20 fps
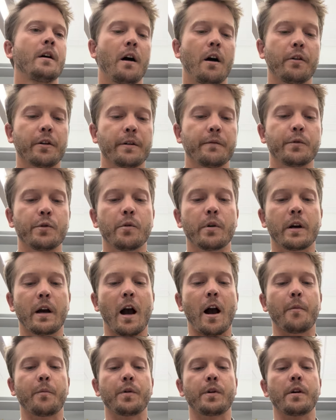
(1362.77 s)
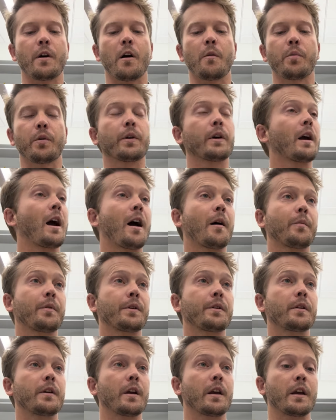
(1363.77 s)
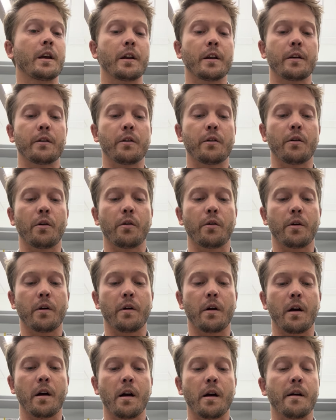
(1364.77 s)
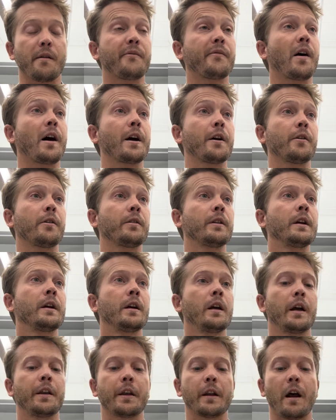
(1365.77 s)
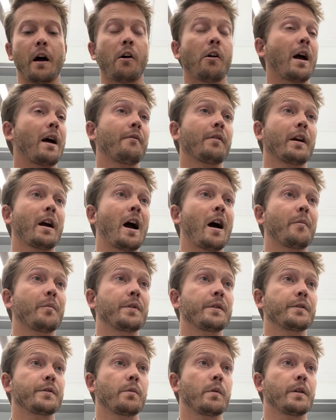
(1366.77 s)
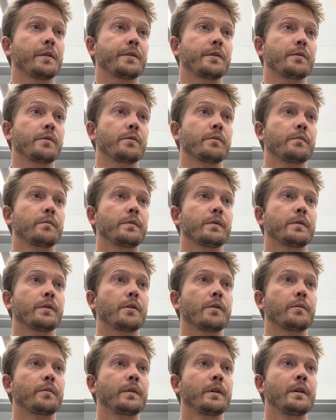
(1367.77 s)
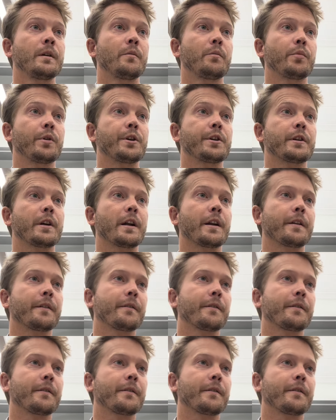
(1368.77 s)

I'll give you a copy. I'll put a copy in your file, and then I'll have a copy as well too. So appreciate it.